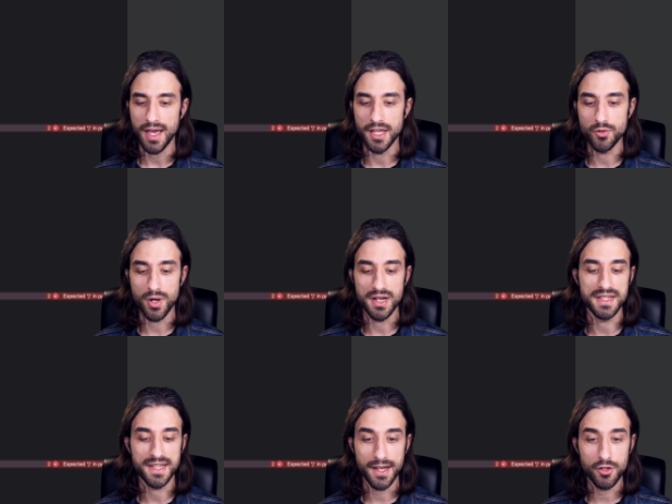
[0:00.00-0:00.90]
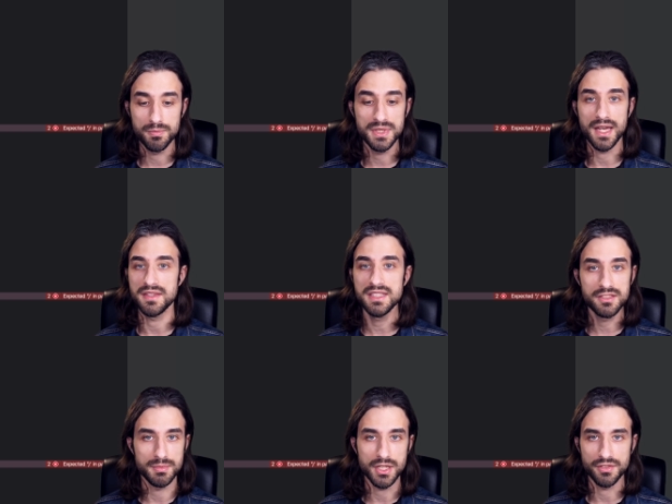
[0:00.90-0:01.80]
And while it cannot be an
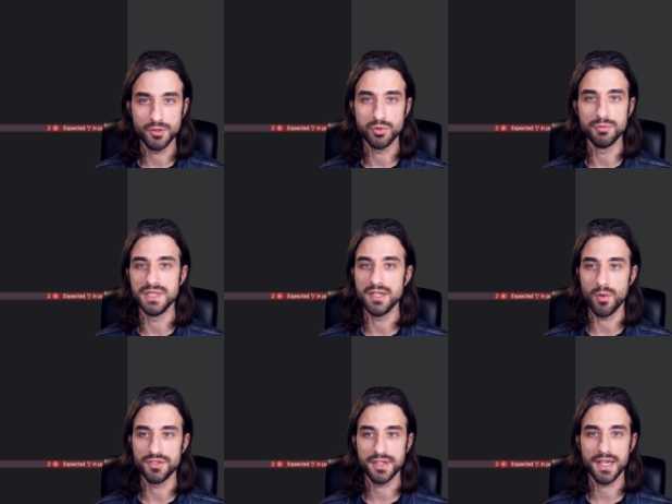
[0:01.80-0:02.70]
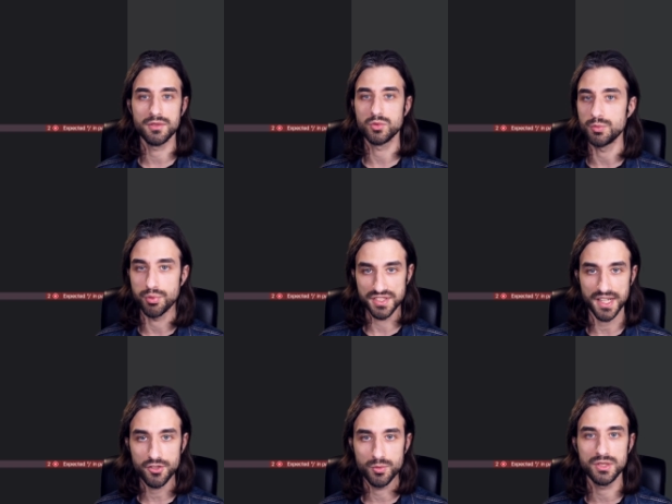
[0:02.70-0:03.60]
int because it would be once again too
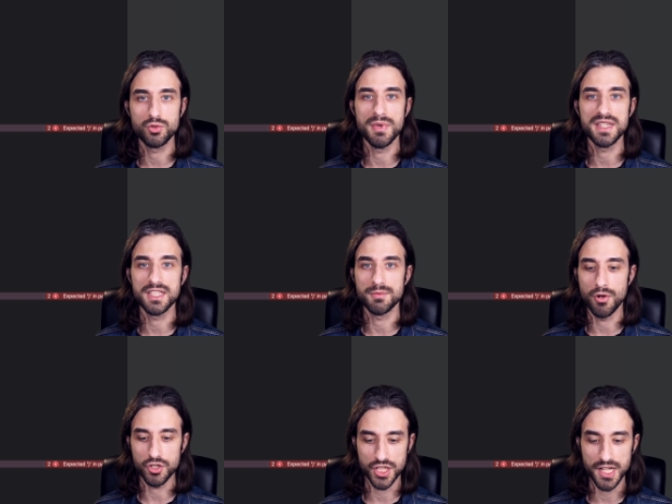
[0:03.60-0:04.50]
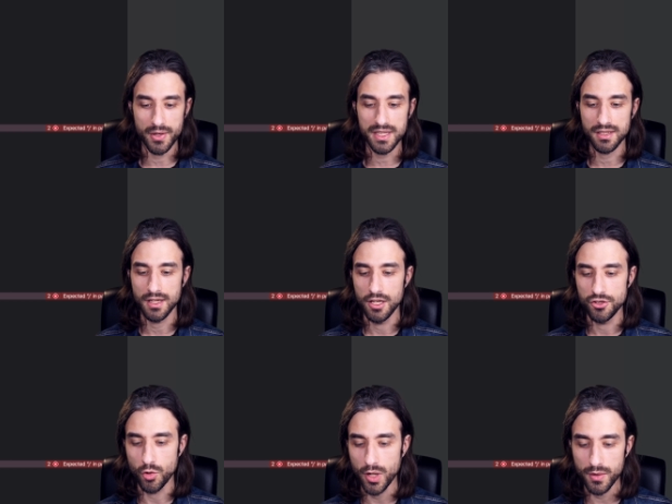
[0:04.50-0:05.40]
precise, we need to make it more generic.
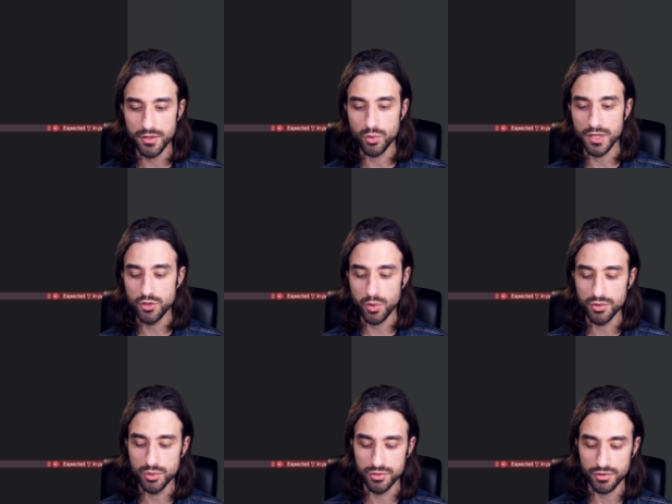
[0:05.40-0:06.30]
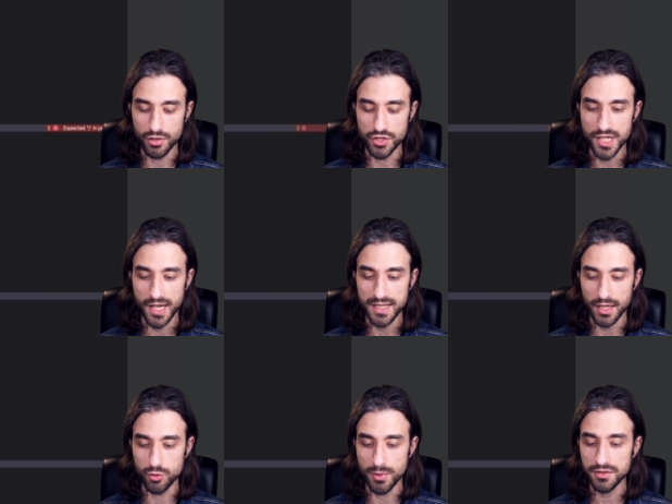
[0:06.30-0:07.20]
So we're going to introduce a generic
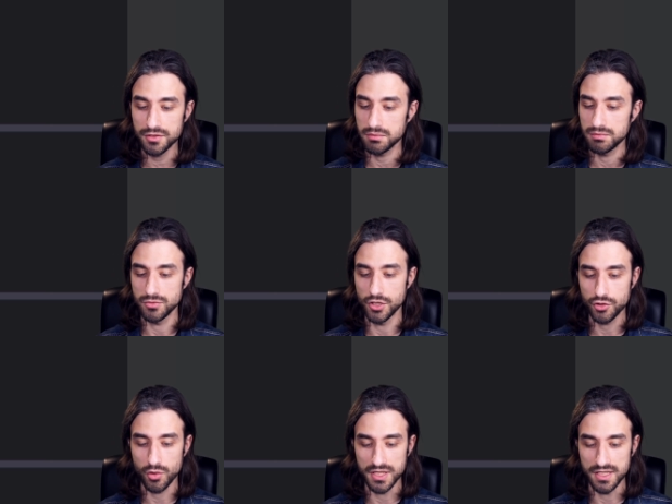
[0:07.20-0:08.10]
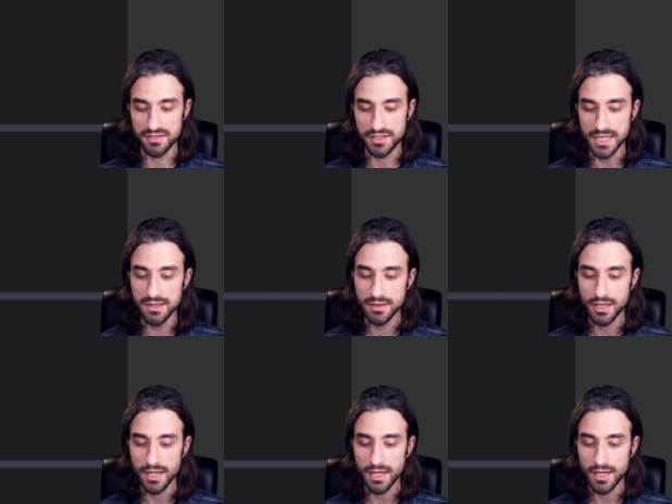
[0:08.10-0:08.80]
argument just calling it t,